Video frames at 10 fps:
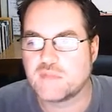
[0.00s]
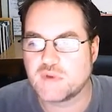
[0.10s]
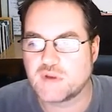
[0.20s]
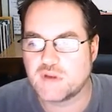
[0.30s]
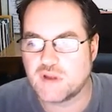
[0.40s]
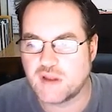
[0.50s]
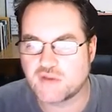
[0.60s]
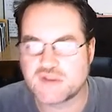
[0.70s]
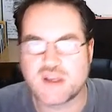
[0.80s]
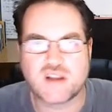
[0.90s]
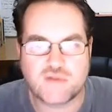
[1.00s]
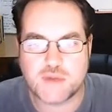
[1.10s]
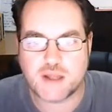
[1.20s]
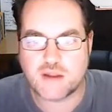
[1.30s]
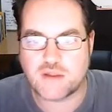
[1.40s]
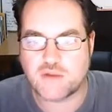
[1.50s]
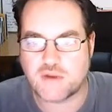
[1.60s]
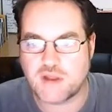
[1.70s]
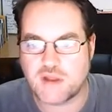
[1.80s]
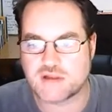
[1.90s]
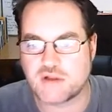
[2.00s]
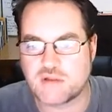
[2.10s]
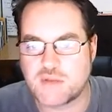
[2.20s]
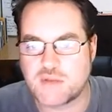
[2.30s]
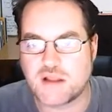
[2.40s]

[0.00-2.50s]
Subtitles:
then they'll sell it for about the $3,000 mark. That's